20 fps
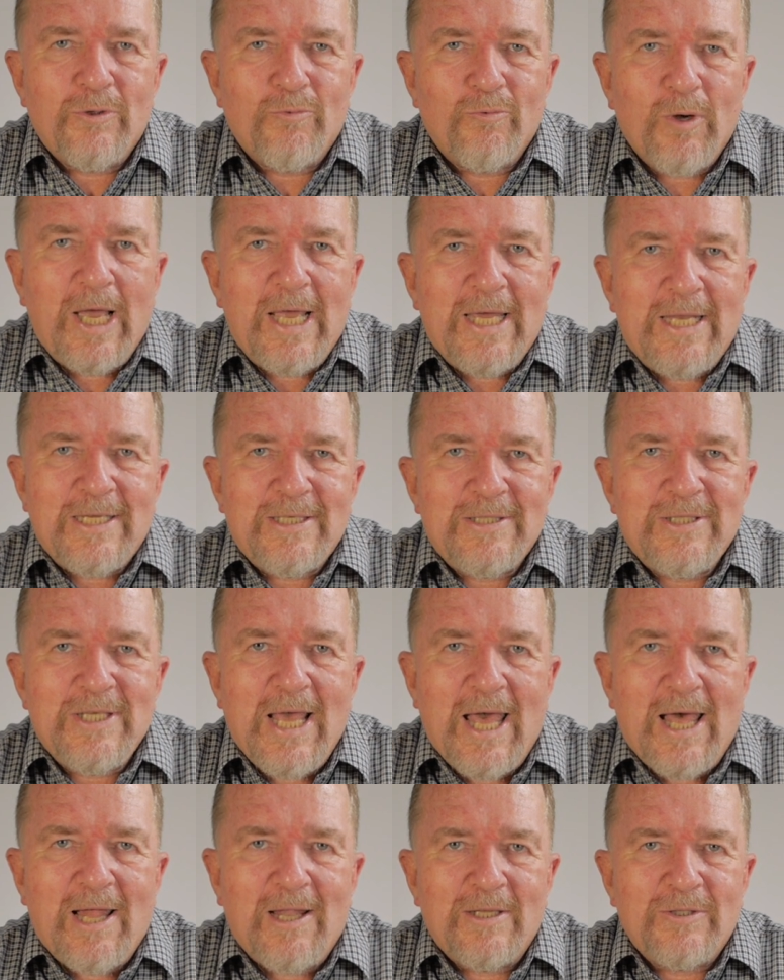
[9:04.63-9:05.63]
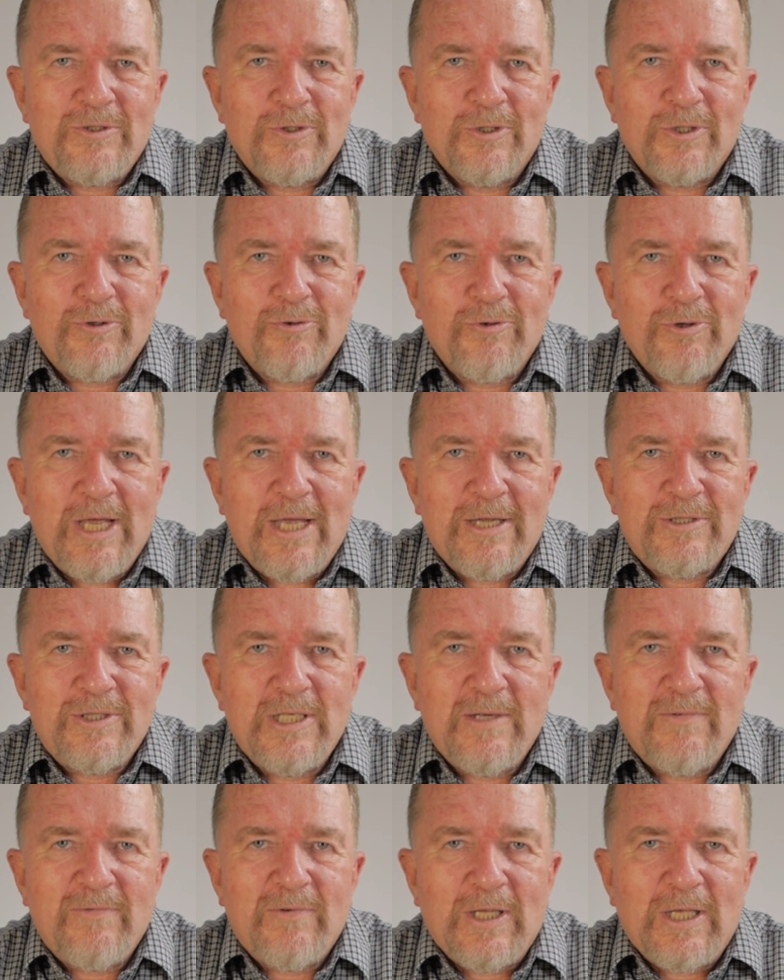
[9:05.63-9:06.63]
writing talent, your
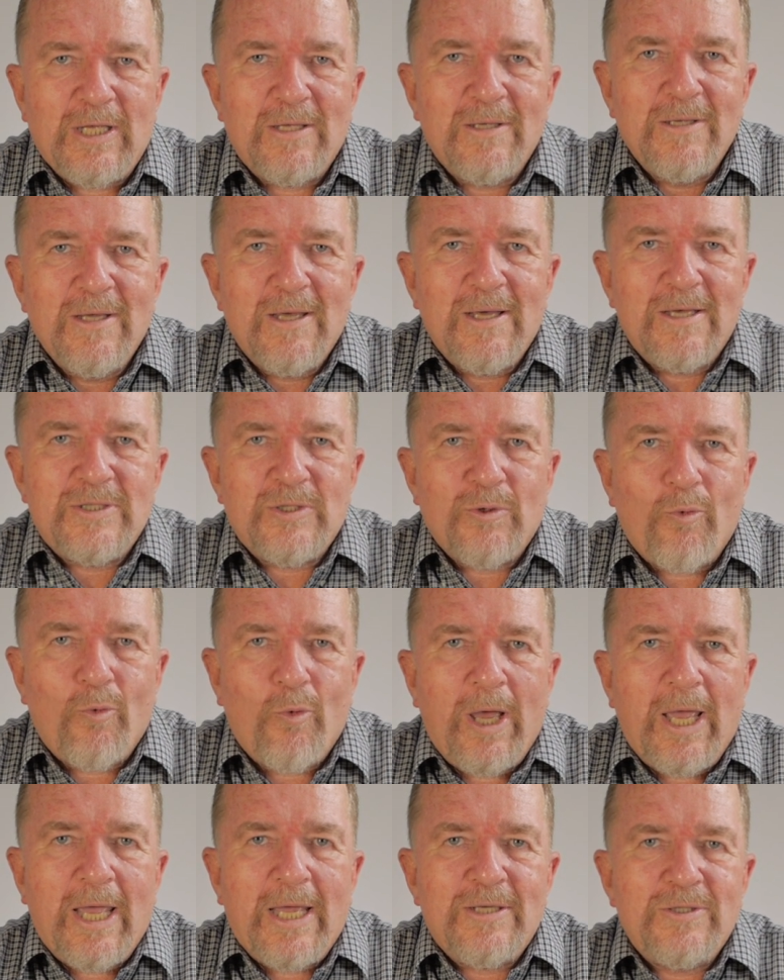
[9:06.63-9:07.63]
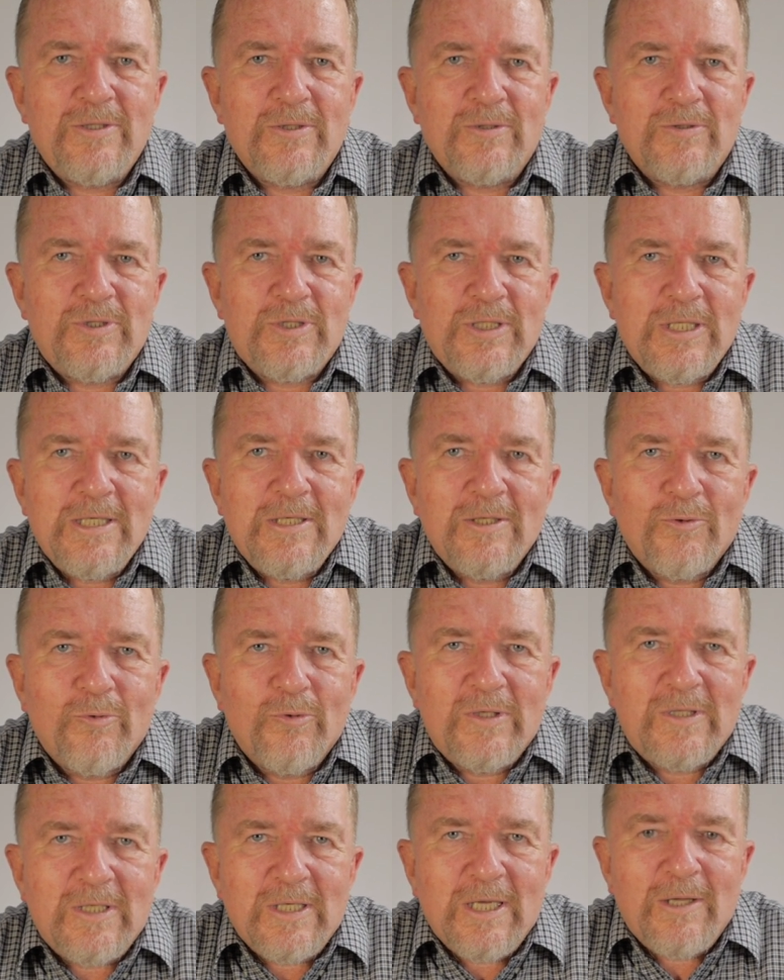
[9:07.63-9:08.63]
creativity, as a way to deal
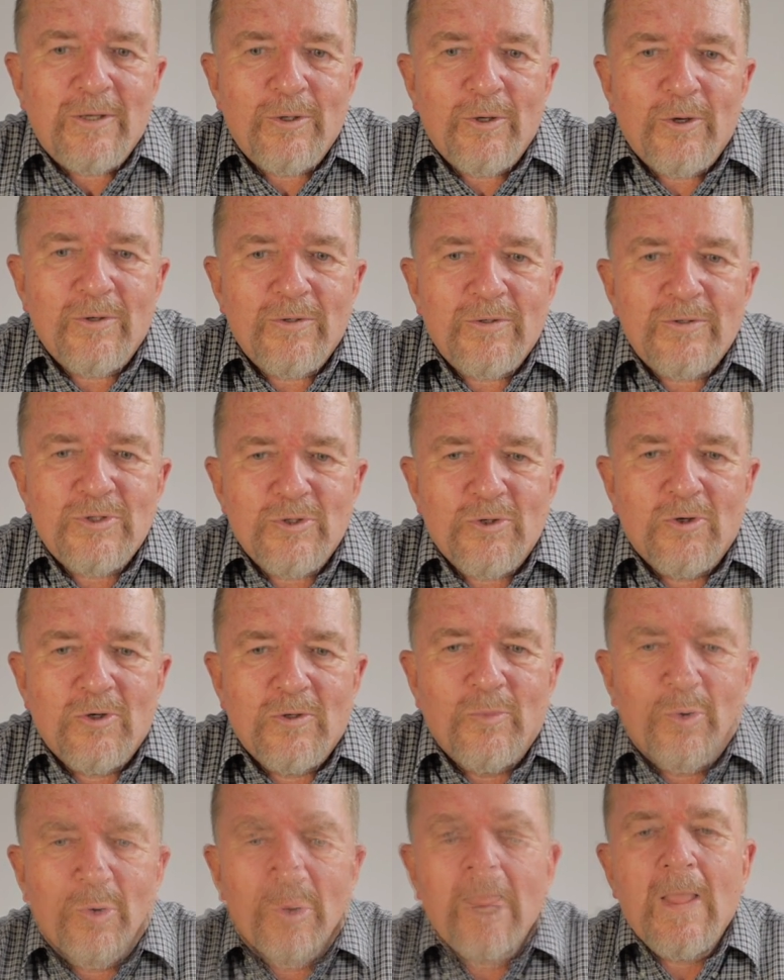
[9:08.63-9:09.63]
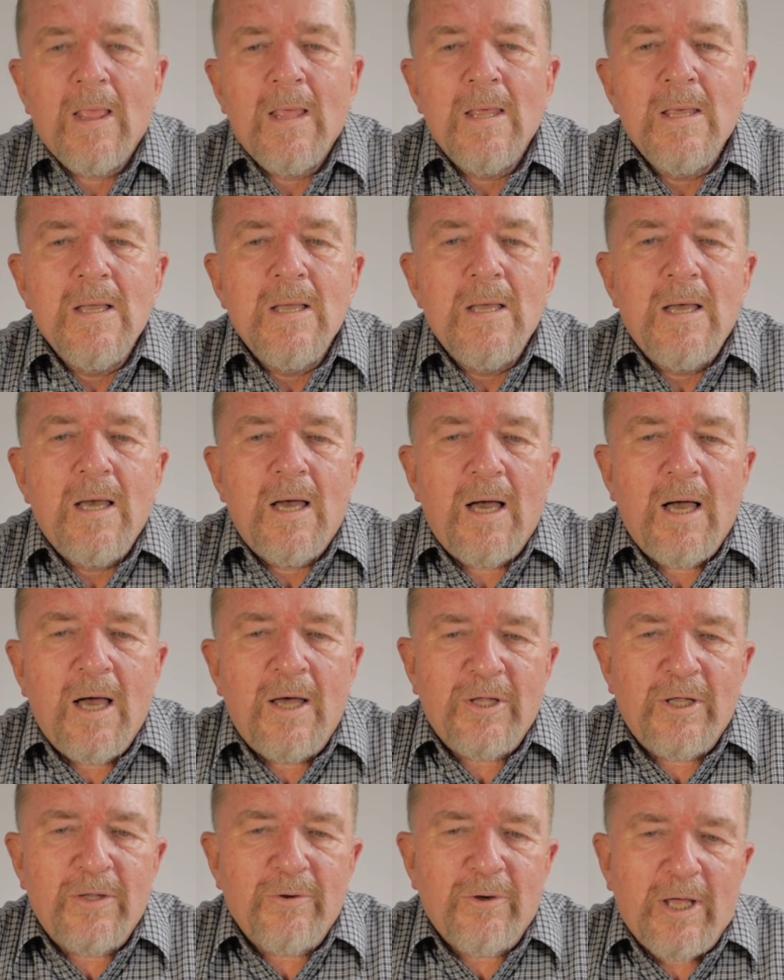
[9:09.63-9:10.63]
with inner turmoil.
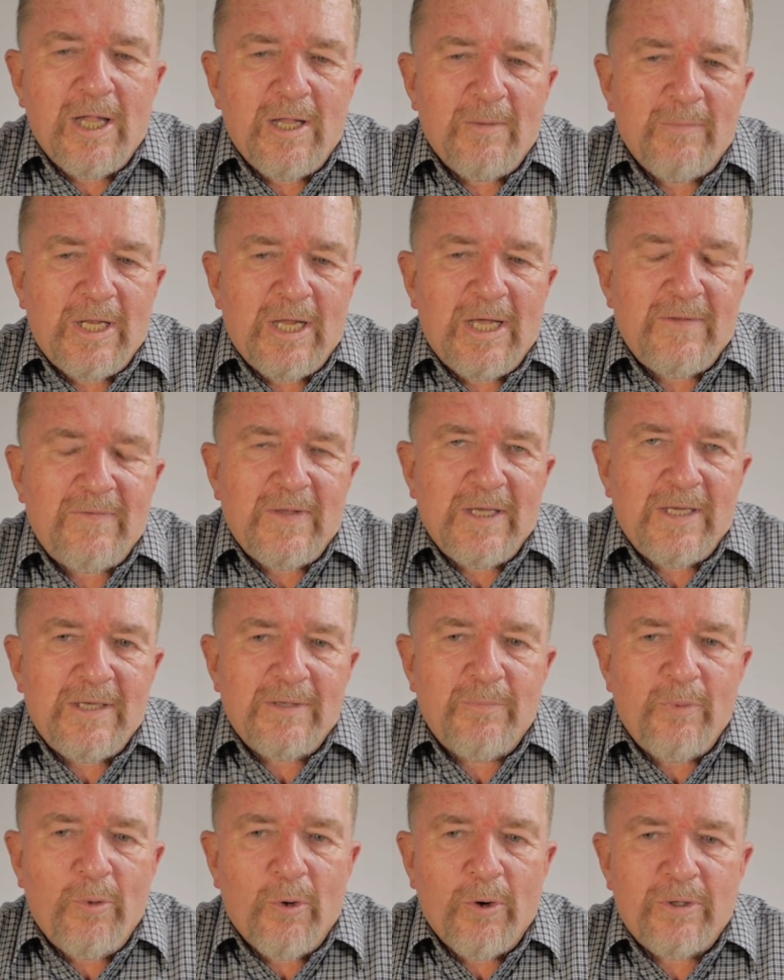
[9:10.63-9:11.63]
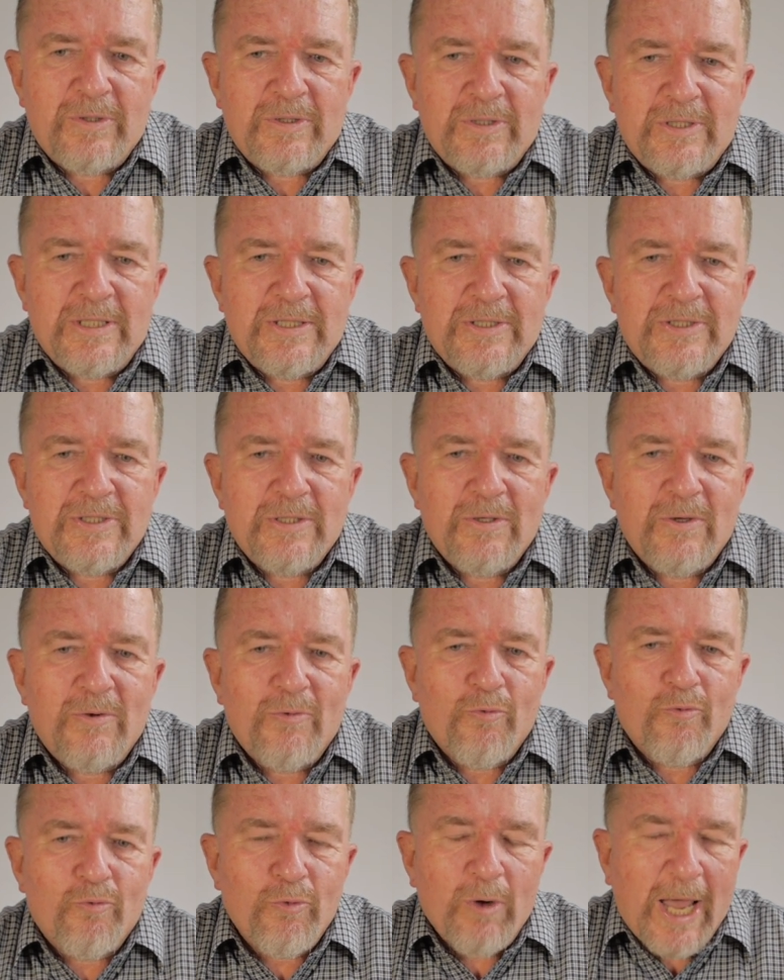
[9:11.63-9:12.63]
Another element I think important is
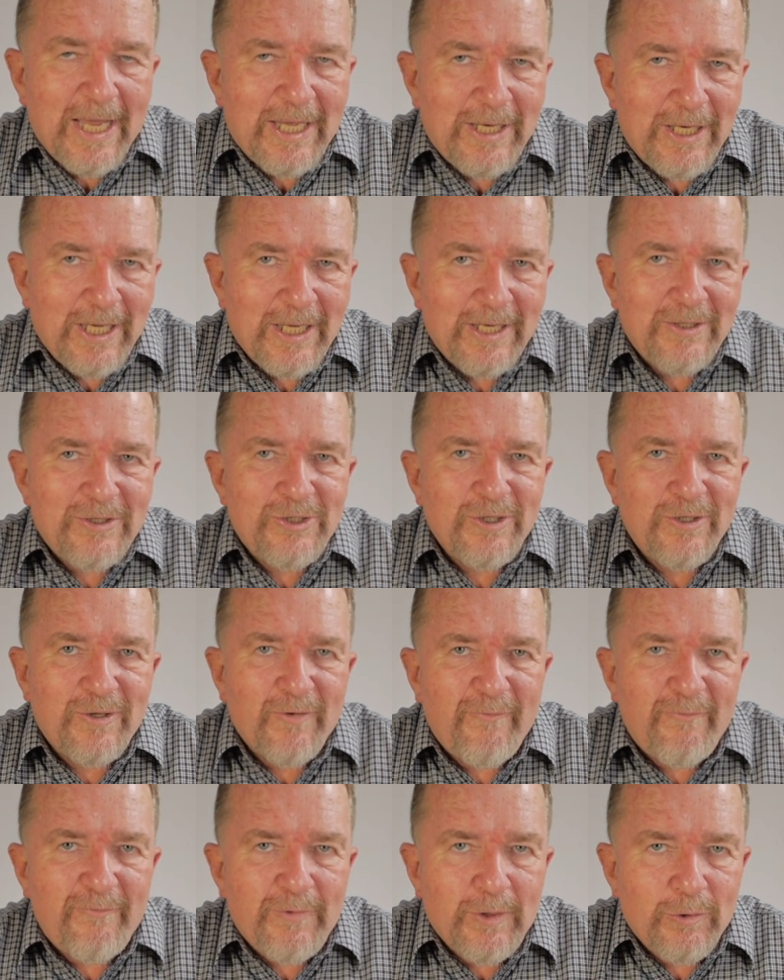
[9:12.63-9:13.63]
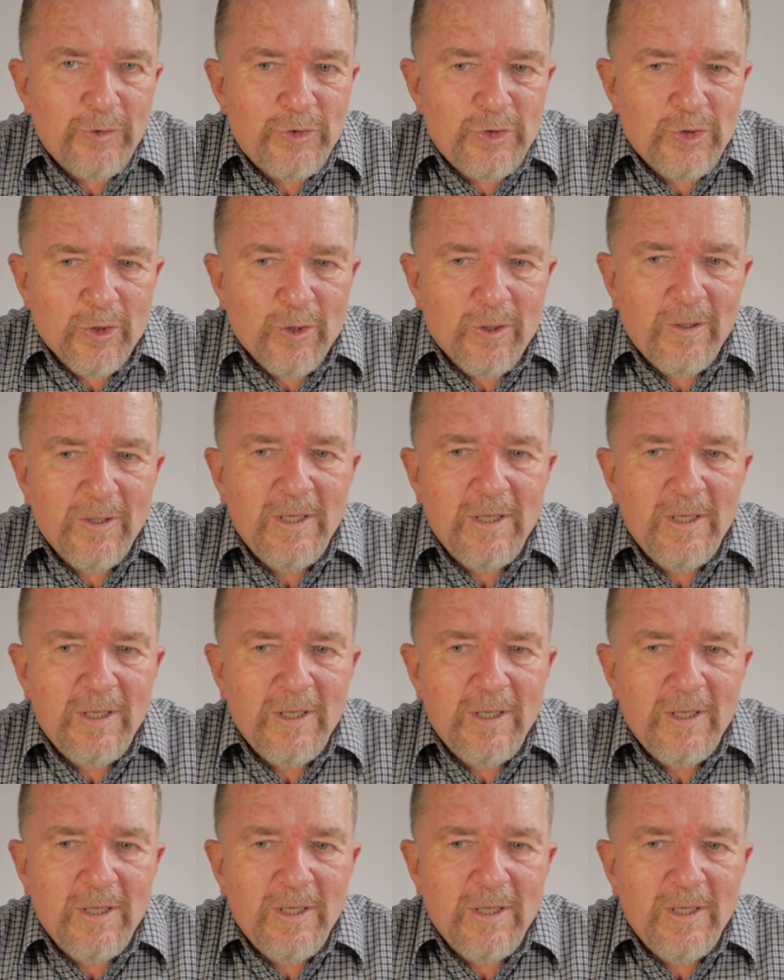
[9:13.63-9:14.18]
writing to the future.